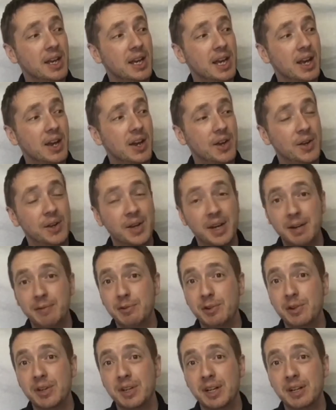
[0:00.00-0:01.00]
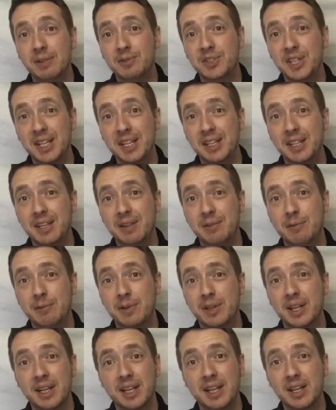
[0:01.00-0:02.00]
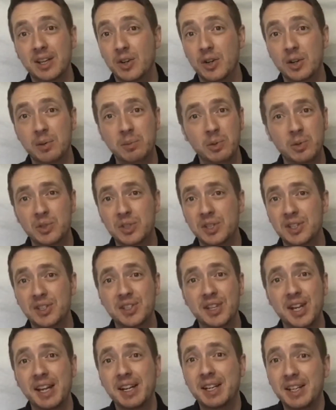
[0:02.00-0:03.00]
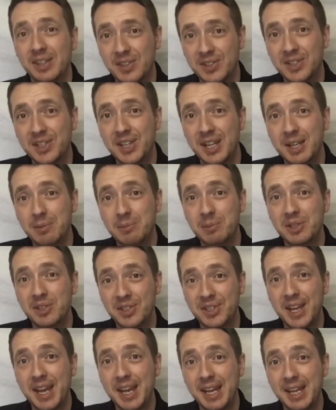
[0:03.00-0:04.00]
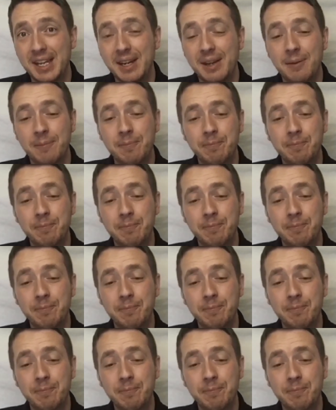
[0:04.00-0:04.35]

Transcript: However, I've seen almost exactly the same design